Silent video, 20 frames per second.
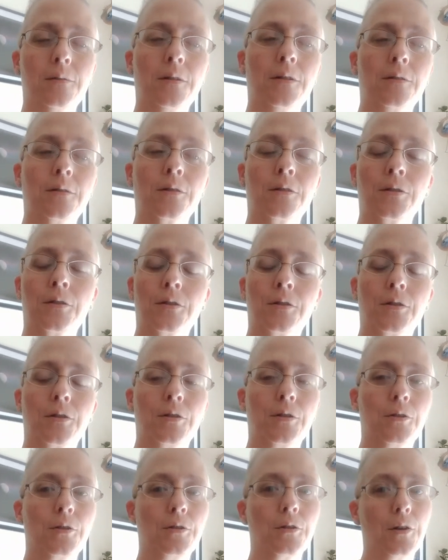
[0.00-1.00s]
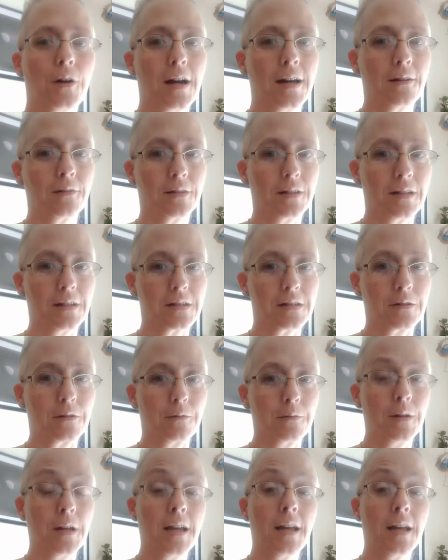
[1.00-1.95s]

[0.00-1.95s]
oh, I don't think so.